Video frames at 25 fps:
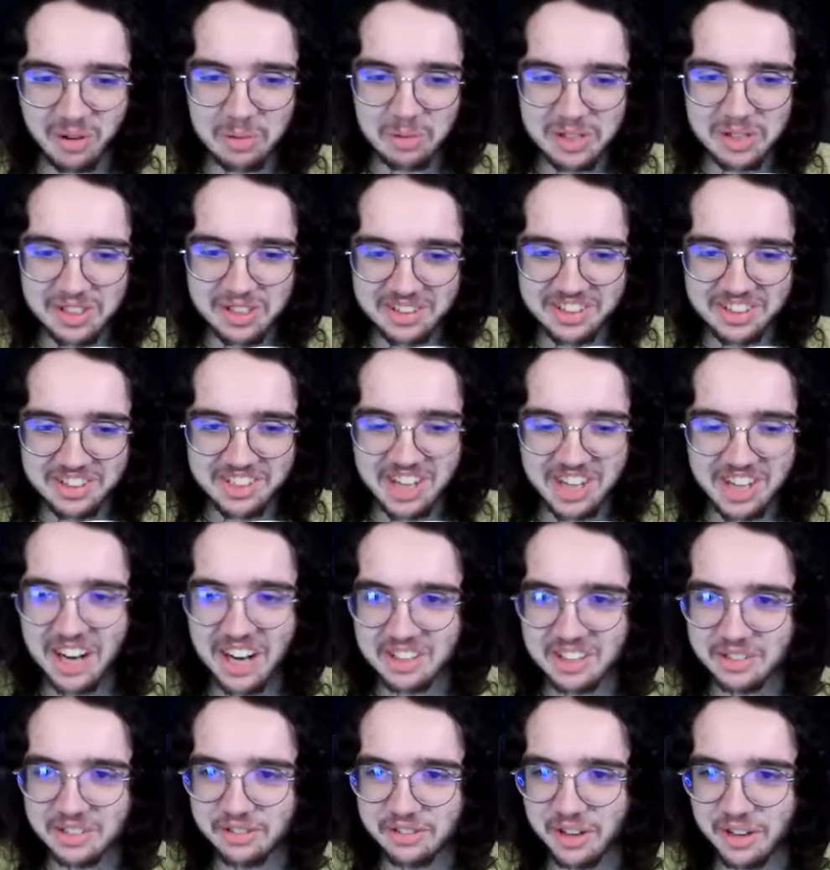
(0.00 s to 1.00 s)
be
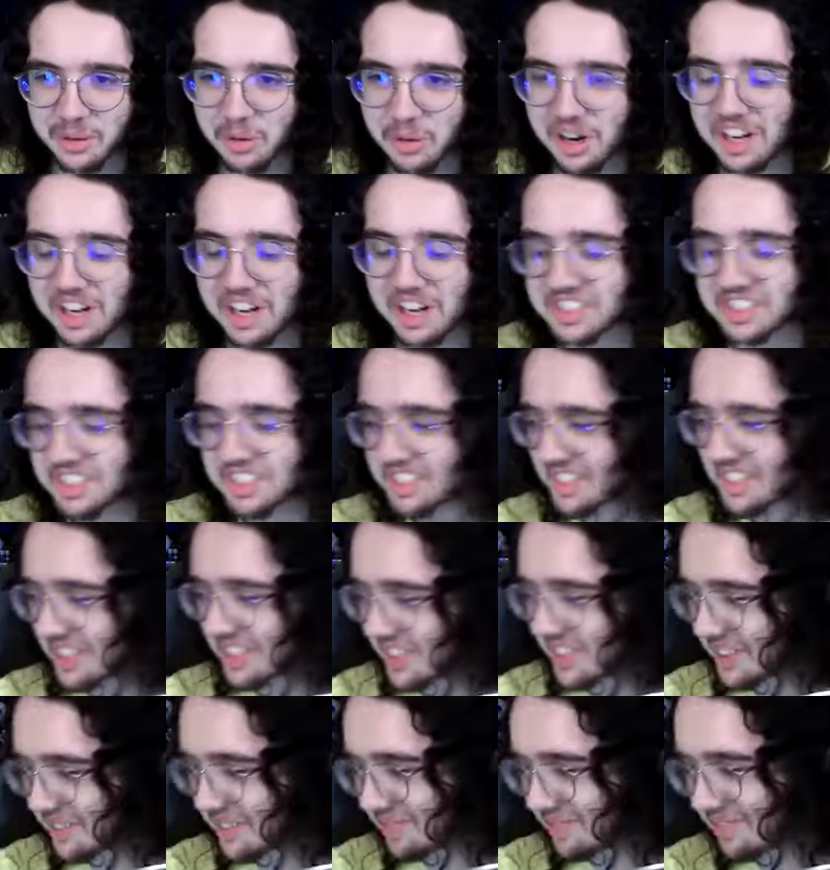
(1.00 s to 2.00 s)
shocked if I watch.
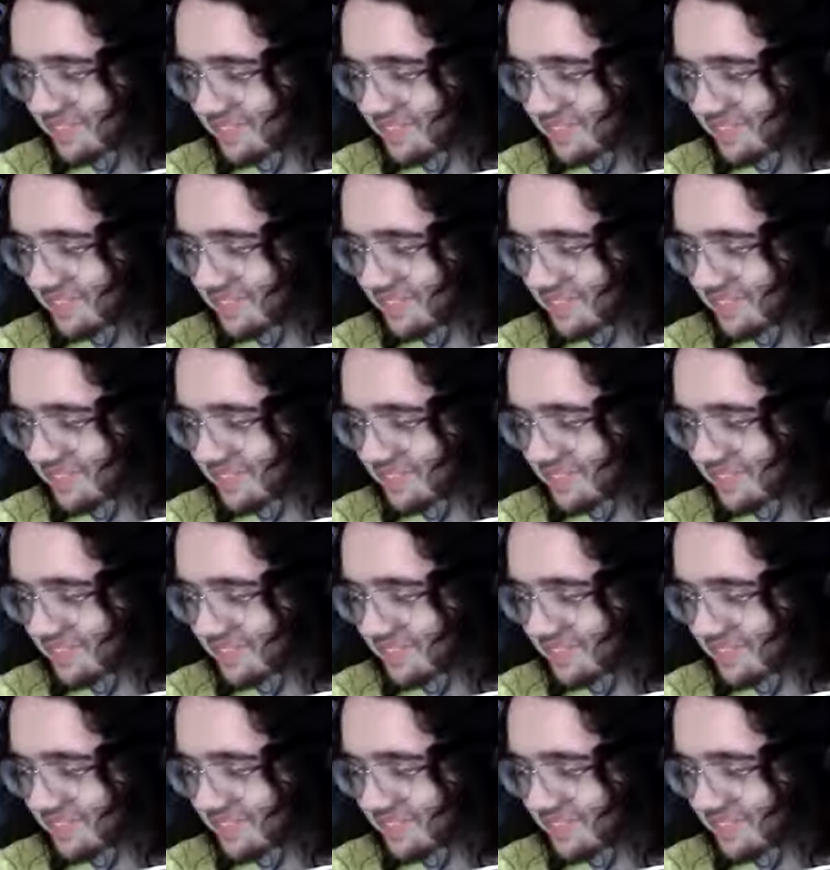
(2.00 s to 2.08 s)
Um...